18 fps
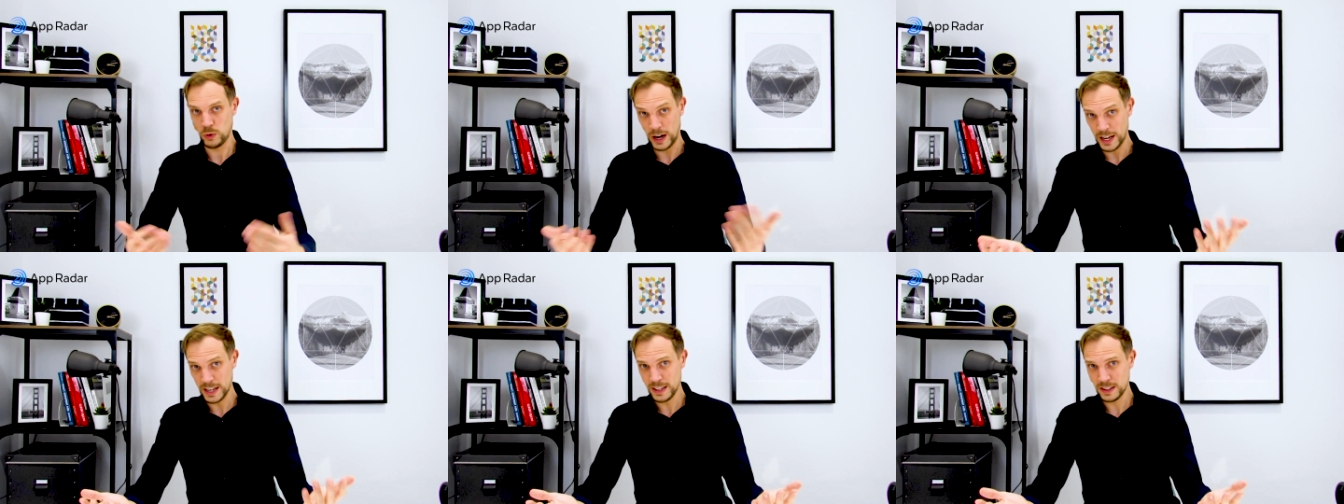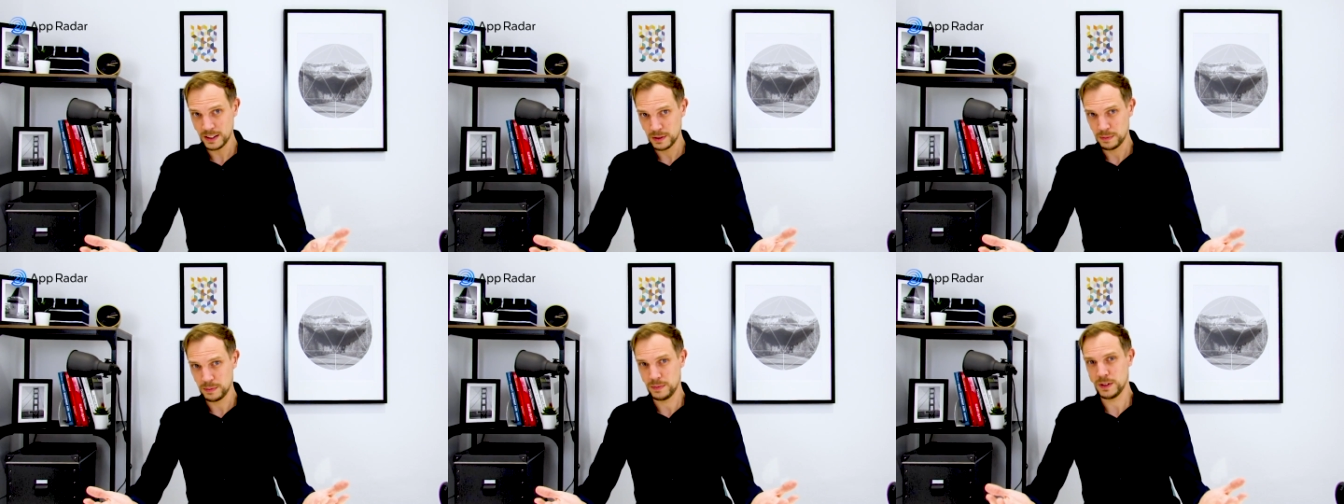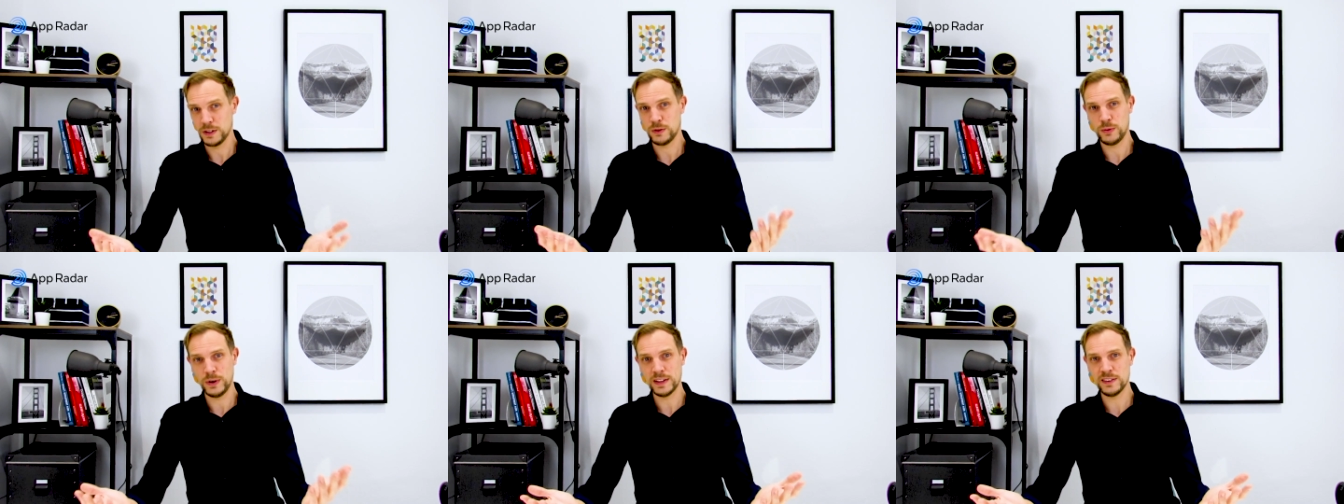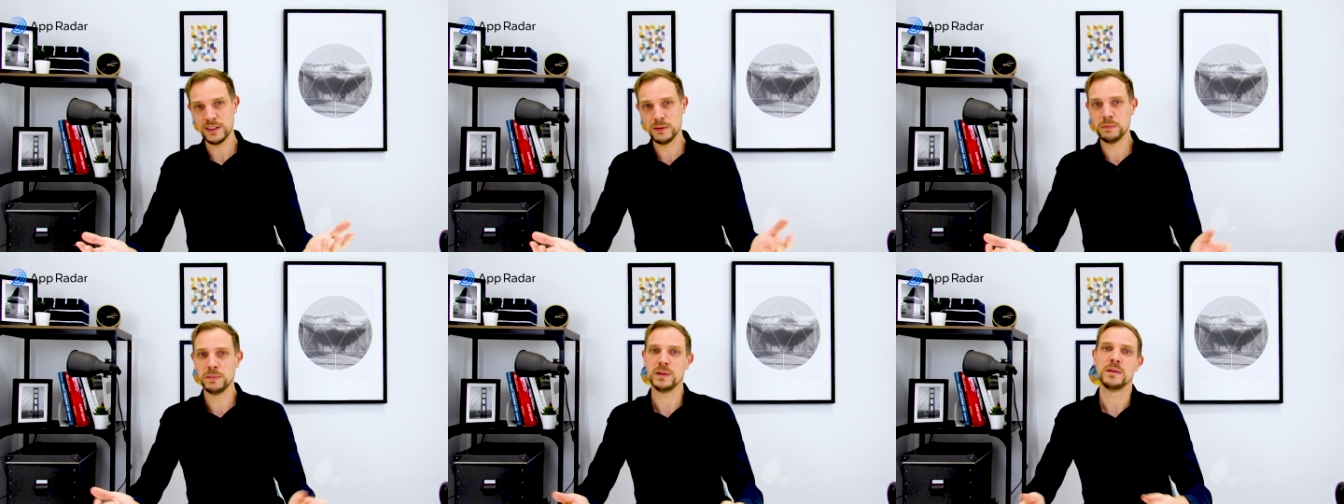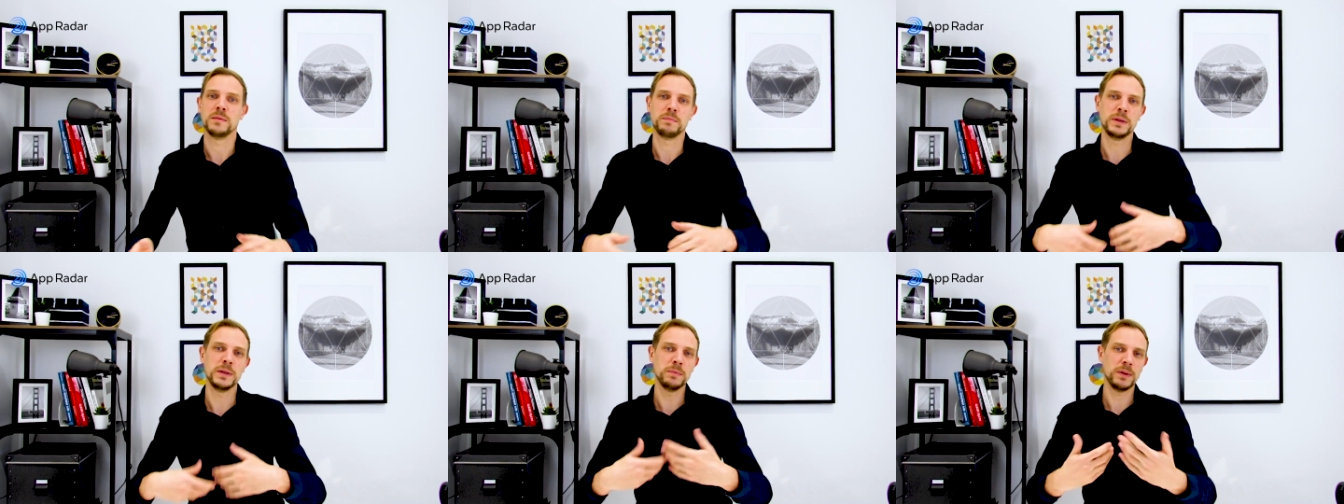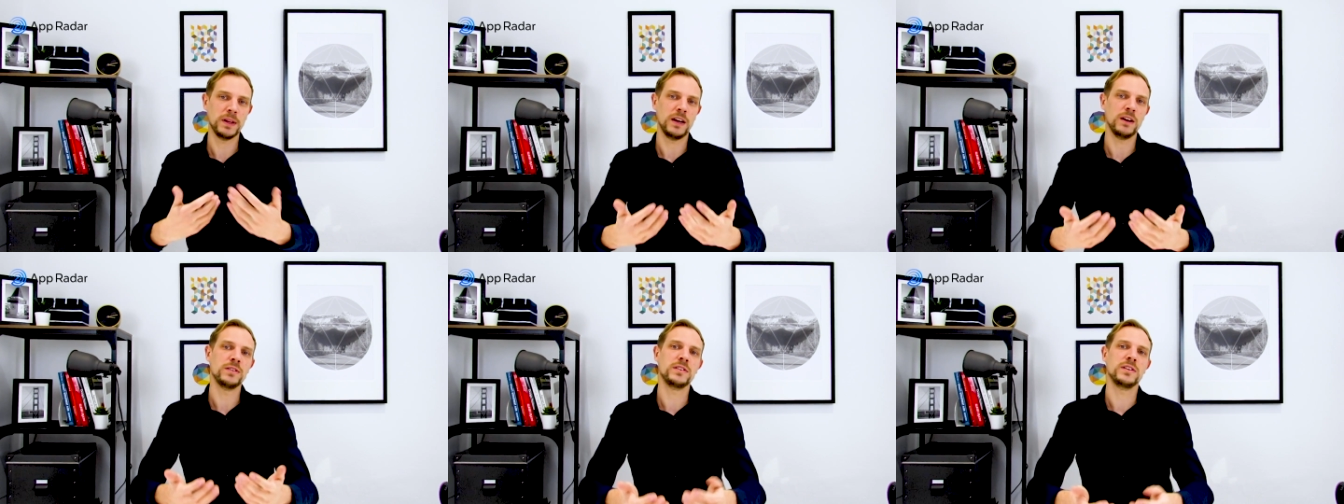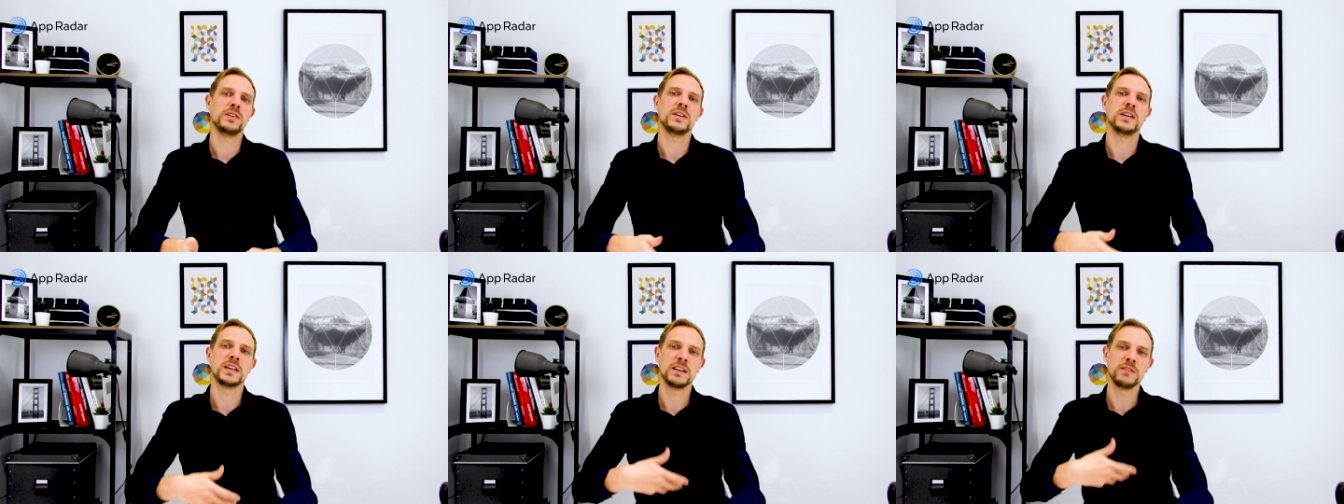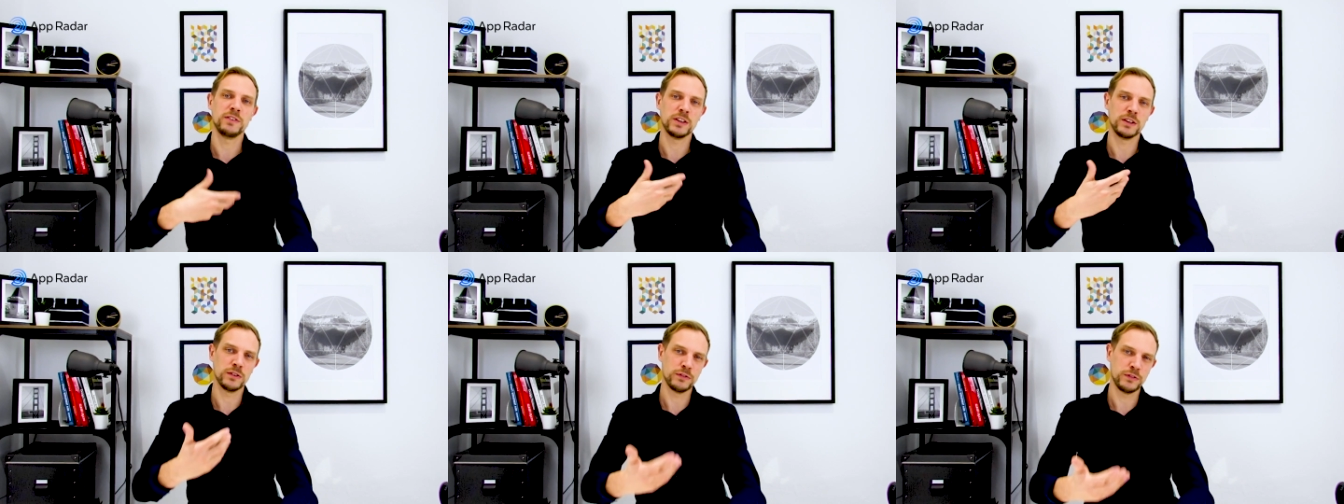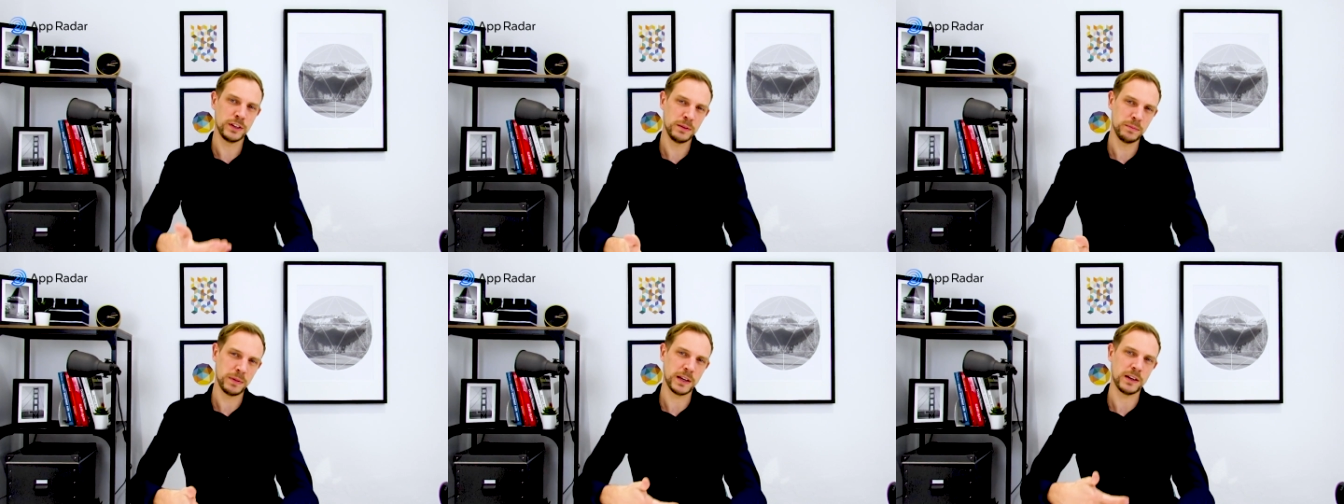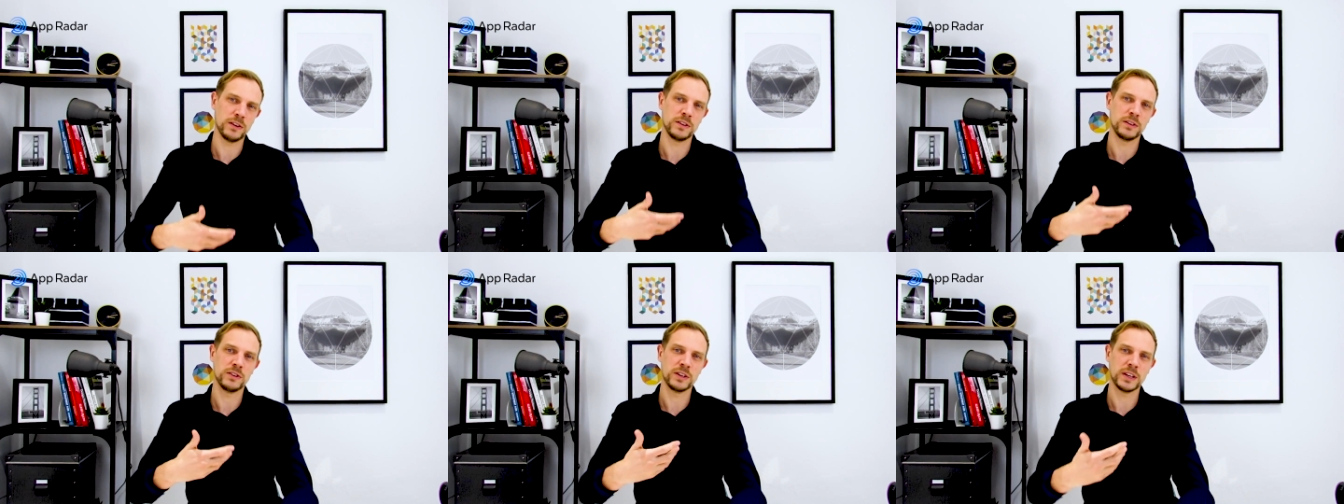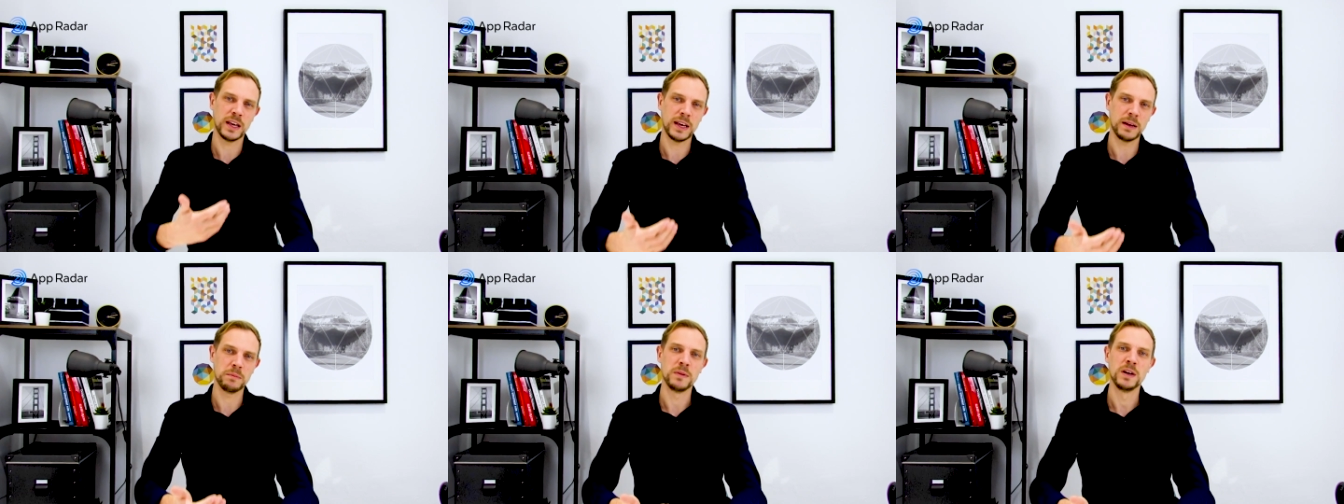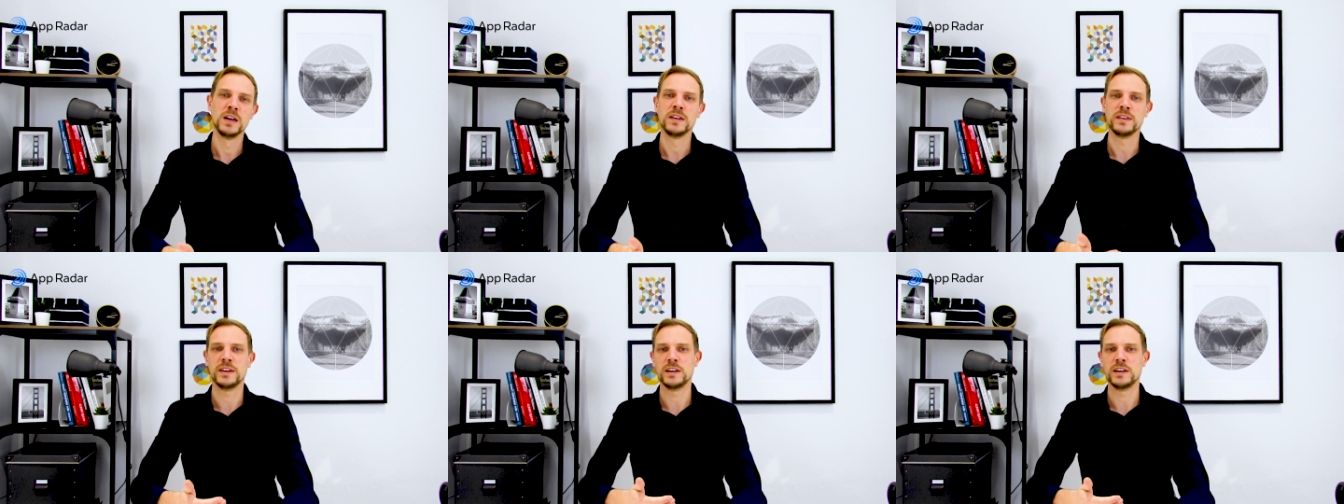Why? Quite simple. People out there are giving you feedback on your game.